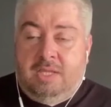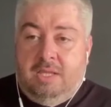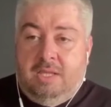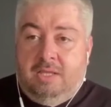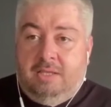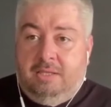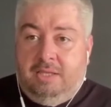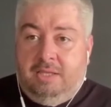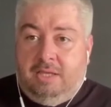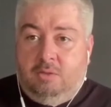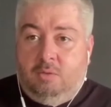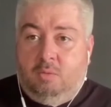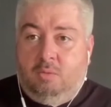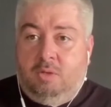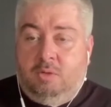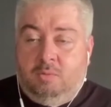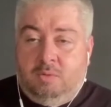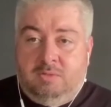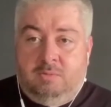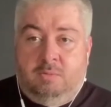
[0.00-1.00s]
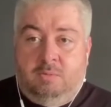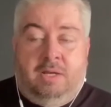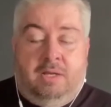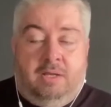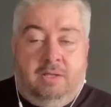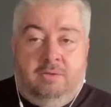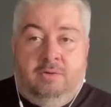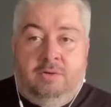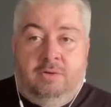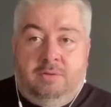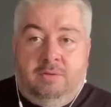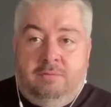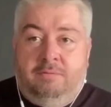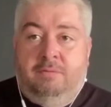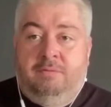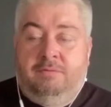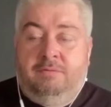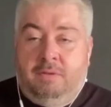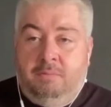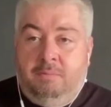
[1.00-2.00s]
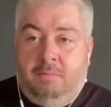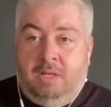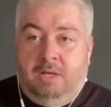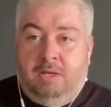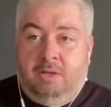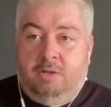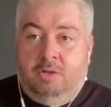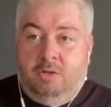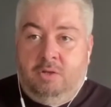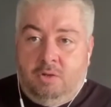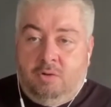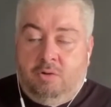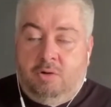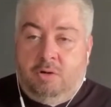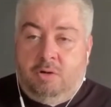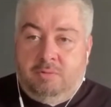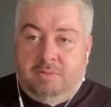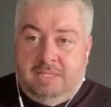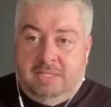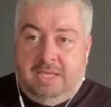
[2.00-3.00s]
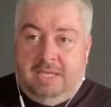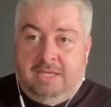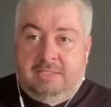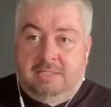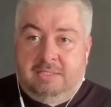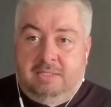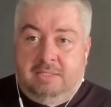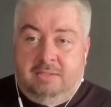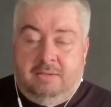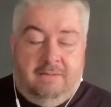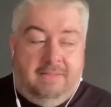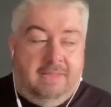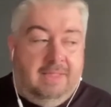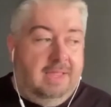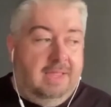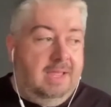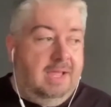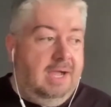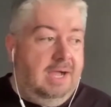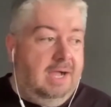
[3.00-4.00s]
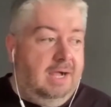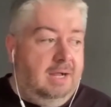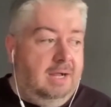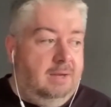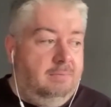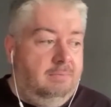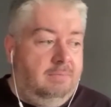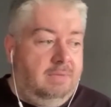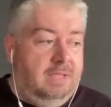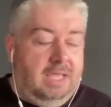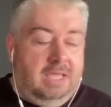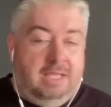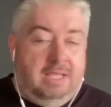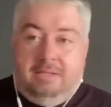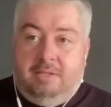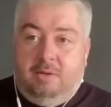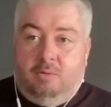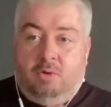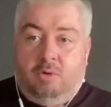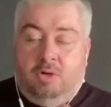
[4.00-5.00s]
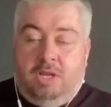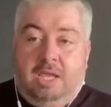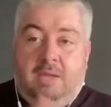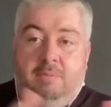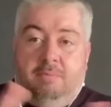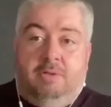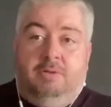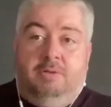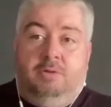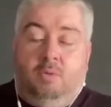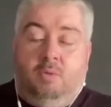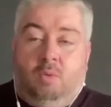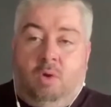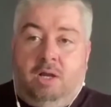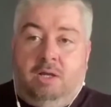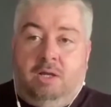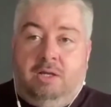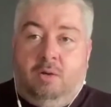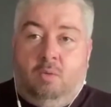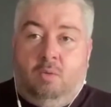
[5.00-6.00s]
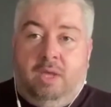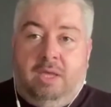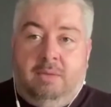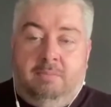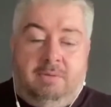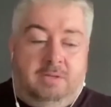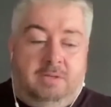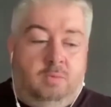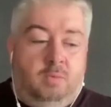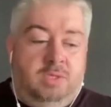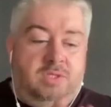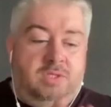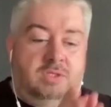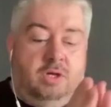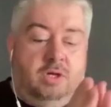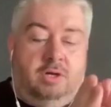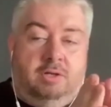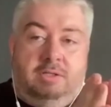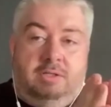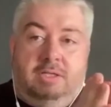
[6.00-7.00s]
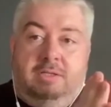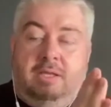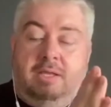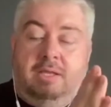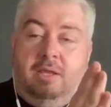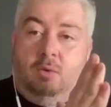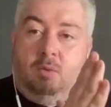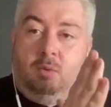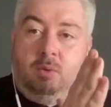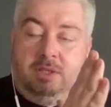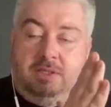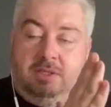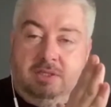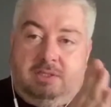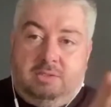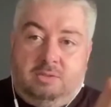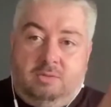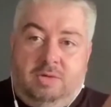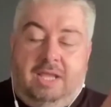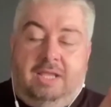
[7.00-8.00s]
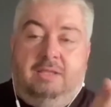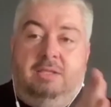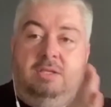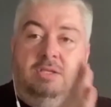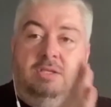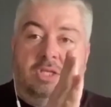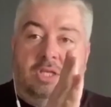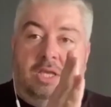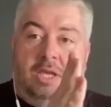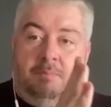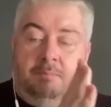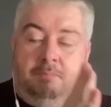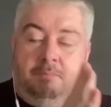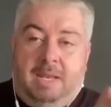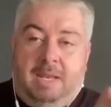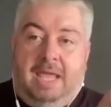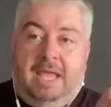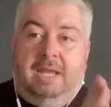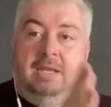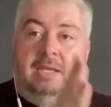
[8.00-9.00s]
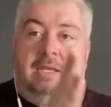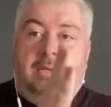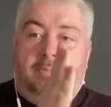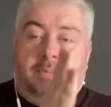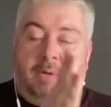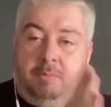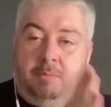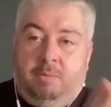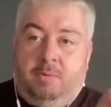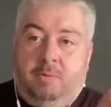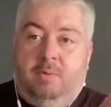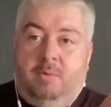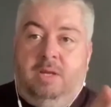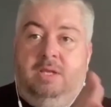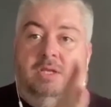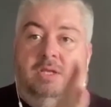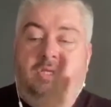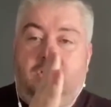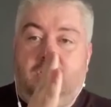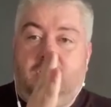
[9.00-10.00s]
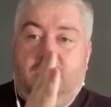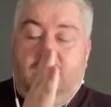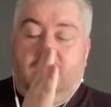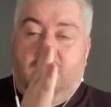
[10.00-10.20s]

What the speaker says: The other one was 150 million euros exit. And they were able to walk away. But we started with the strategy and planning, preparation,